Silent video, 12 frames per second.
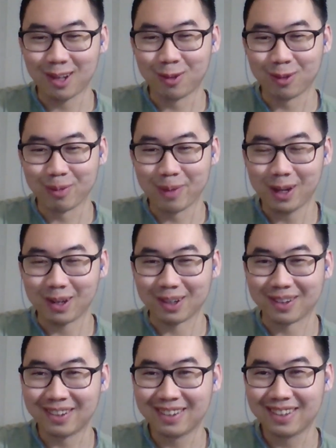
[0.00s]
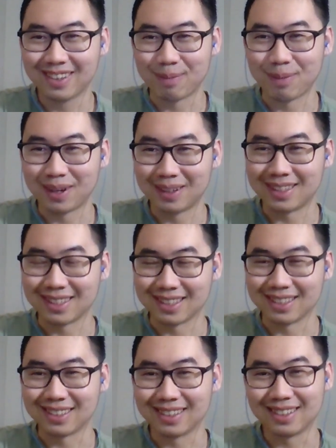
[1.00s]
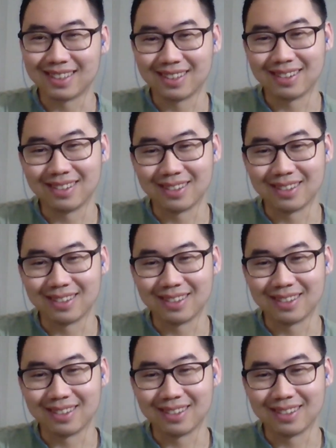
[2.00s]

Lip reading: old man compared to the